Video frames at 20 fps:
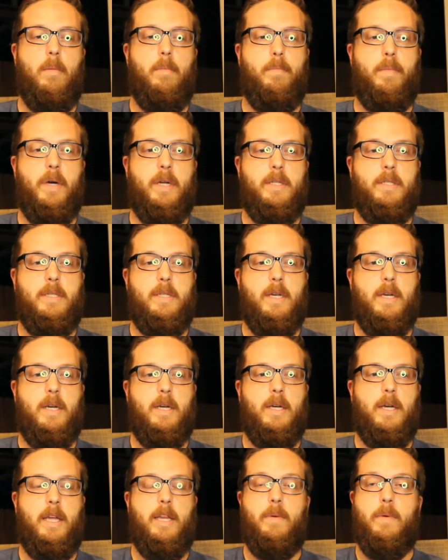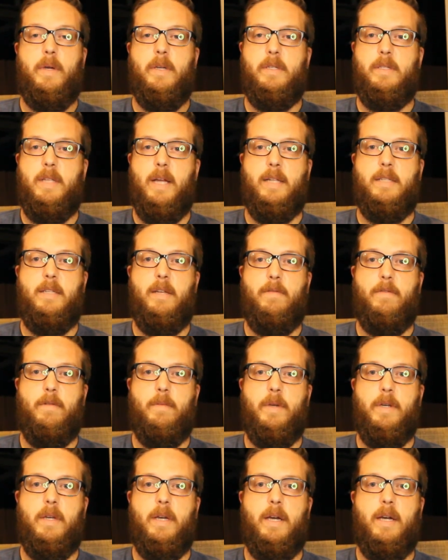But anyways, that's it for
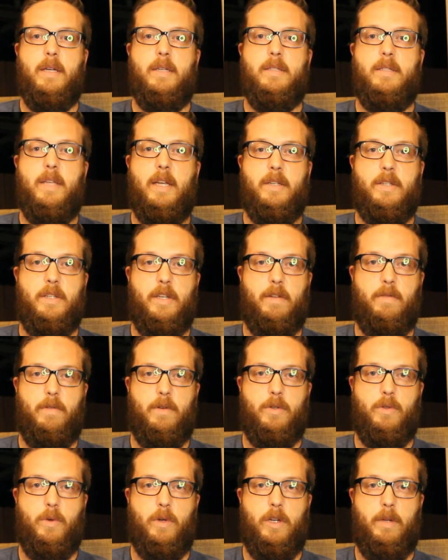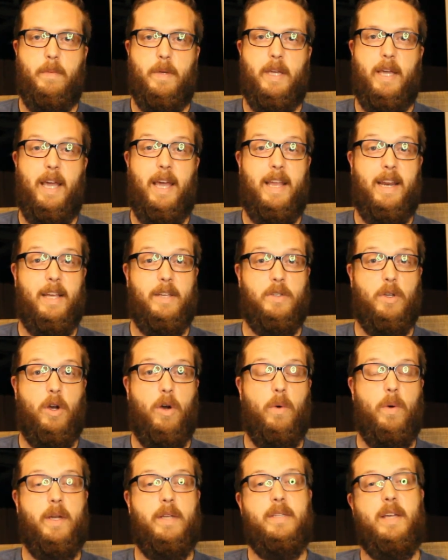me, guys. Thanks again for joining me. And as
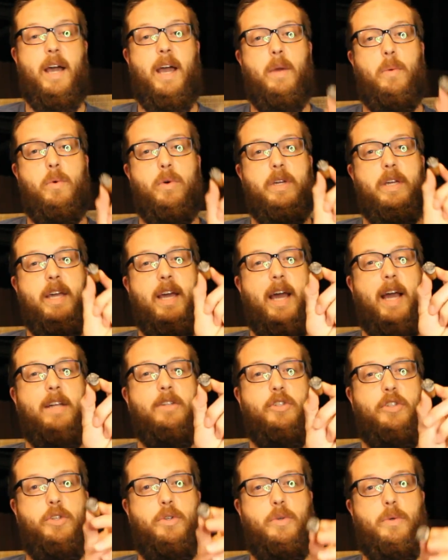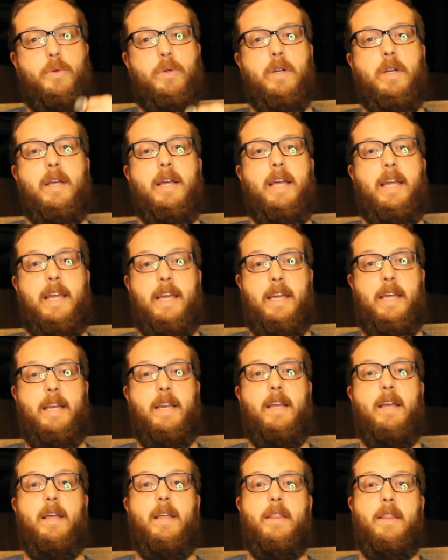always, I will catch you
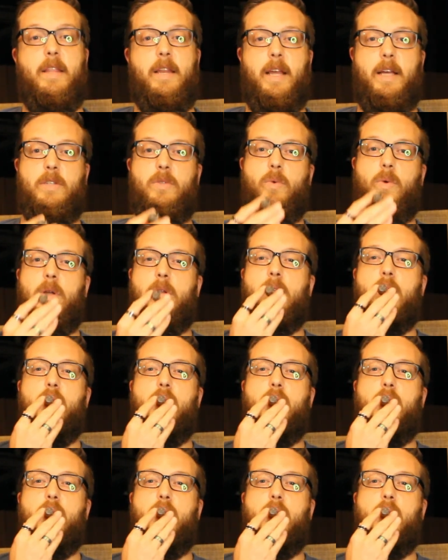in the next one.